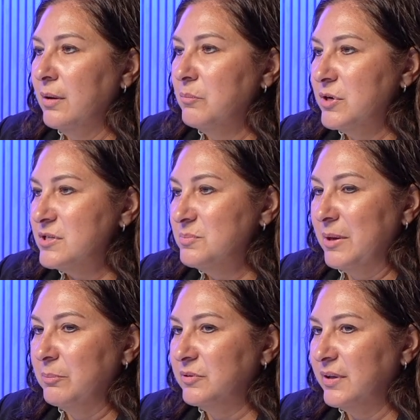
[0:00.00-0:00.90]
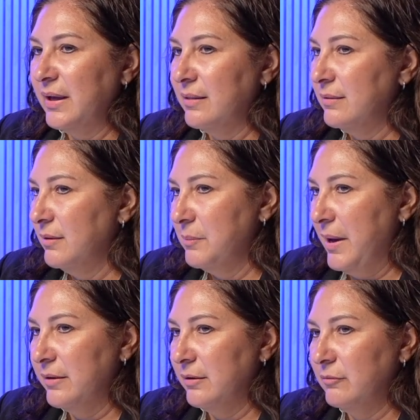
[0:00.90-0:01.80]
brings people together no
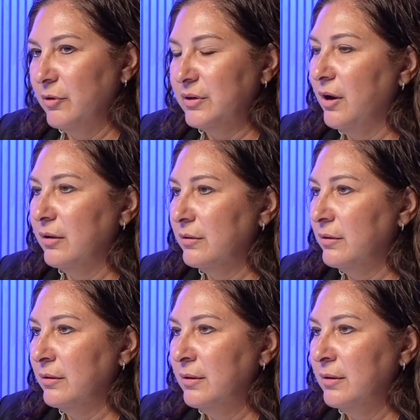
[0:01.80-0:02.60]
matter what color,